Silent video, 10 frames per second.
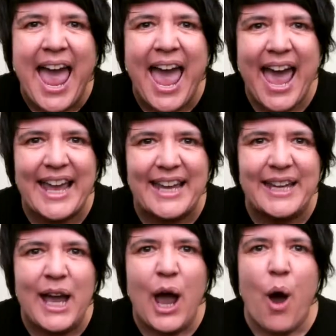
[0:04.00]

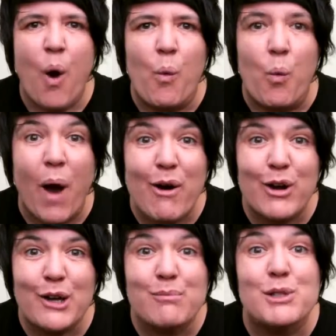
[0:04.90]
Hey,
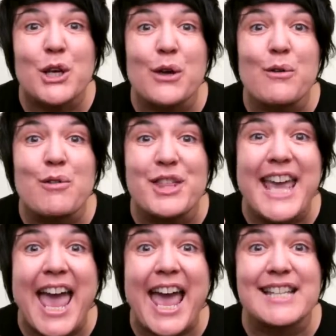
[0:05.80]
welcome to
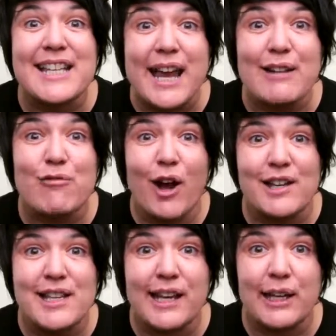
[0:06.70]
the essay
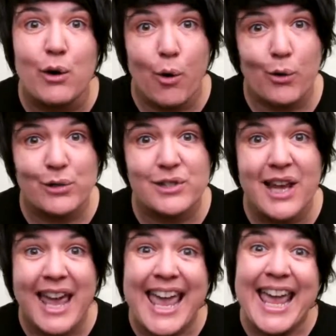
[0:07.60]
writing course.
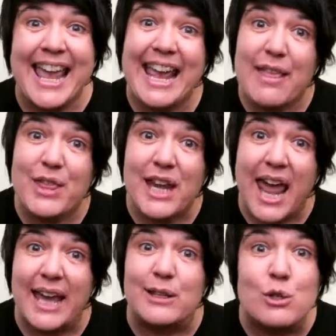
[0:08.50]
In the
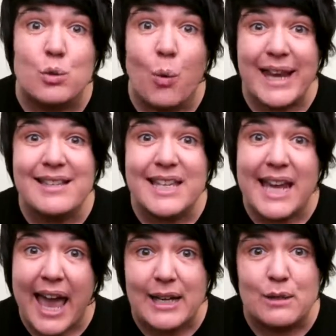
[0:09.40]
next
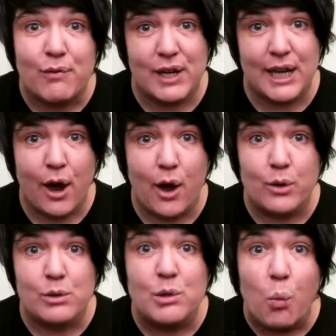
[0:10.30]
28
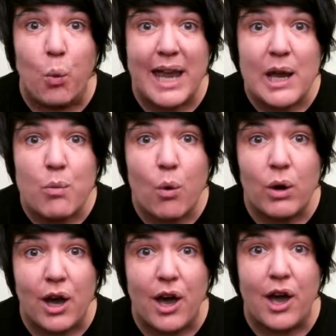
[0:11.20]
videos, we
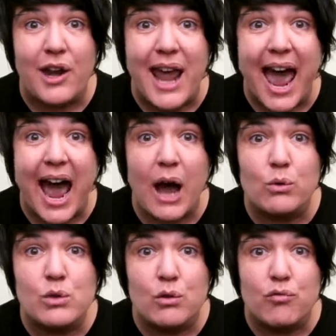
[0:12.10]
will learn
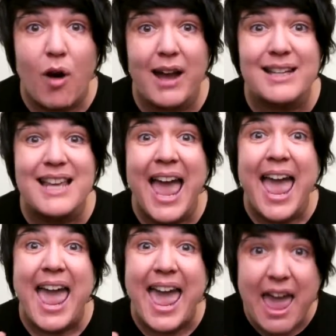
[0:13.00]
how to write
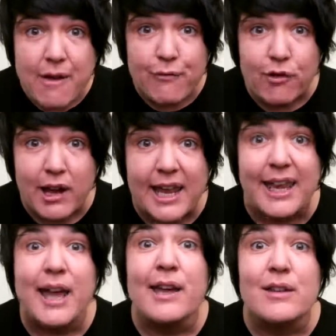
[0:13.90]

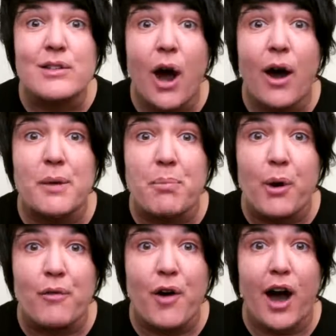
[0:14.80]
every type
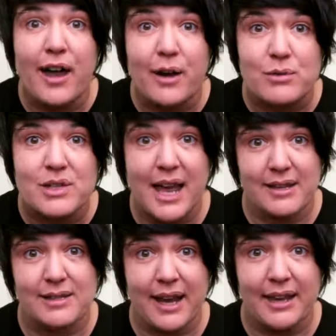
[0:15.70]
of IELTS
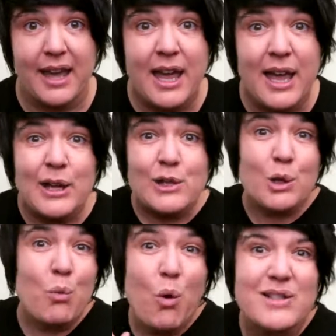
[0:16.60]
essay.
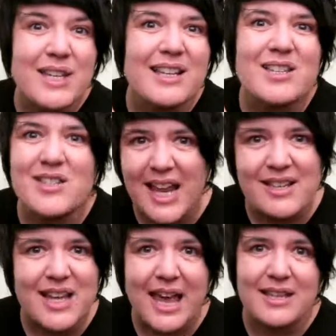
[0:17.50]
To what
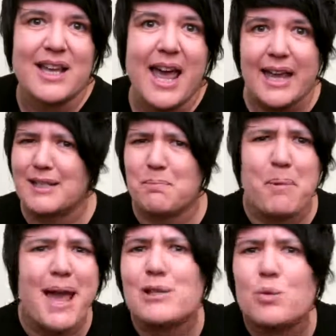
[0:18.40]
extent essays,
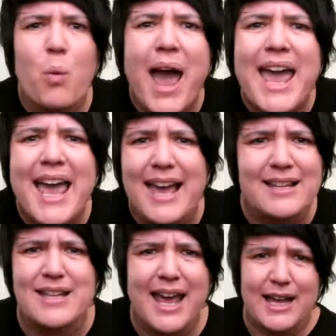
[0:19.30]
best way
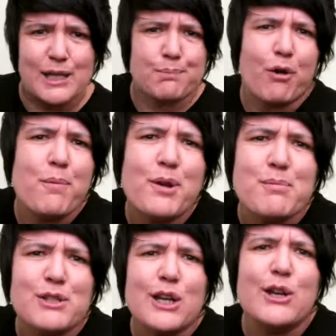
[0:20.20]
essays,
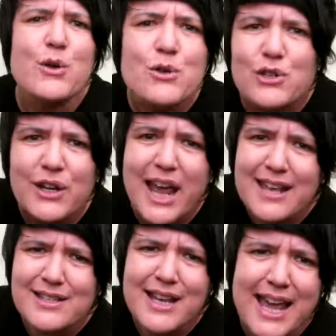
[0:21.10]
problem solution
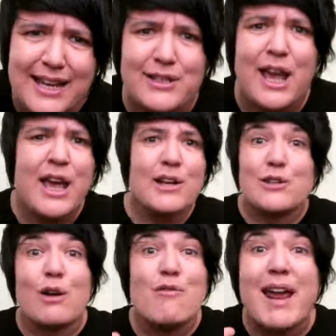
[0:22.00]
essays,
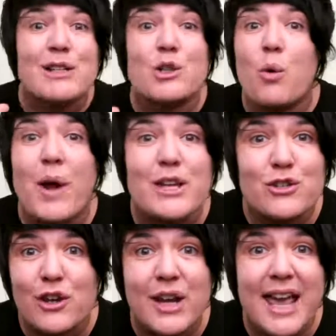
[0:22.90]
direct
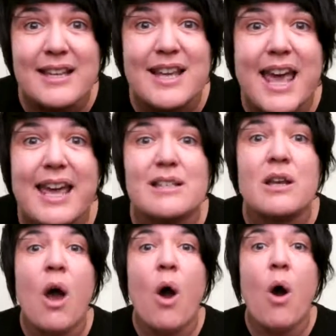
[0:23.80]
question essays,
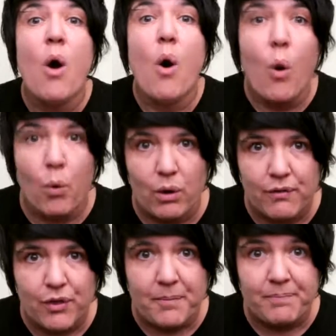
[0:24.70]
all
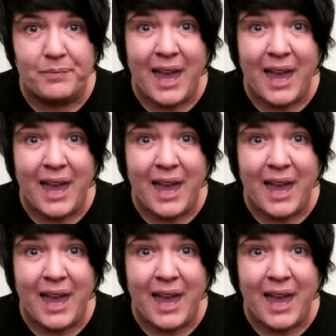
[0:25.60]
of them.